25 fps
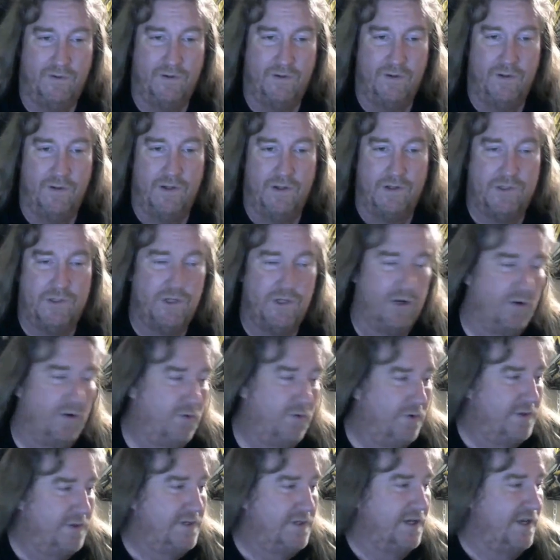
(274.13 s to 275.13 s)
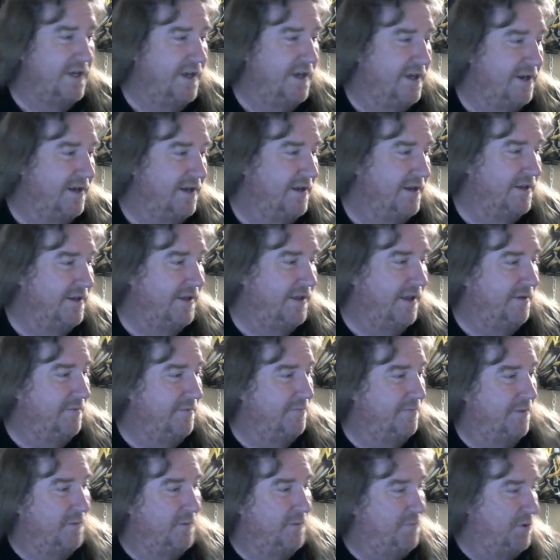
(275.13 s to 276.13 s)
So once again, they
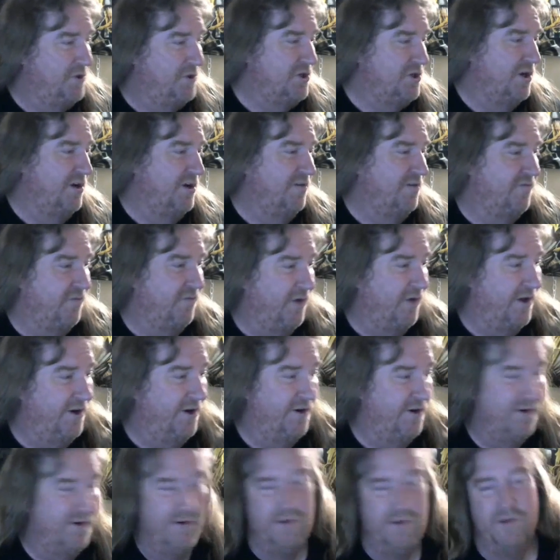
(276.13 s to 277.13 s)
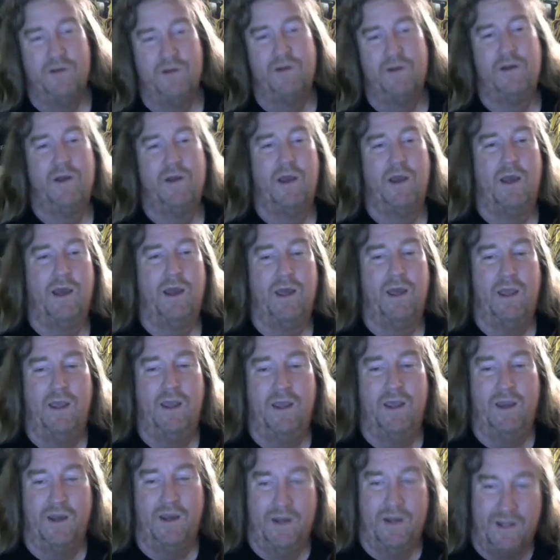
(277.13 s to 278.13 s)
put you on a freighter,
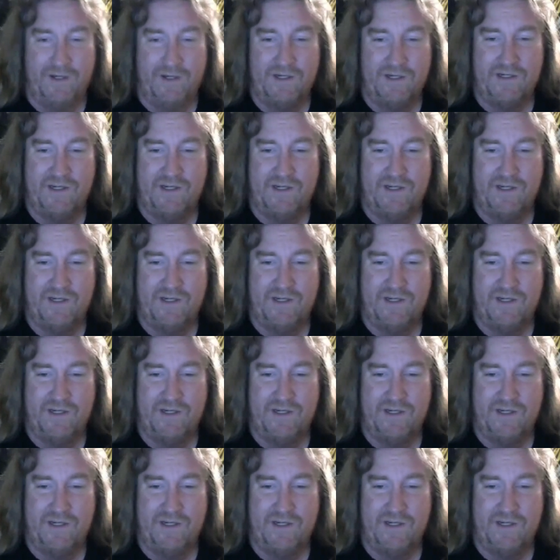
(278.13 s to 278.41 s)
and as I said,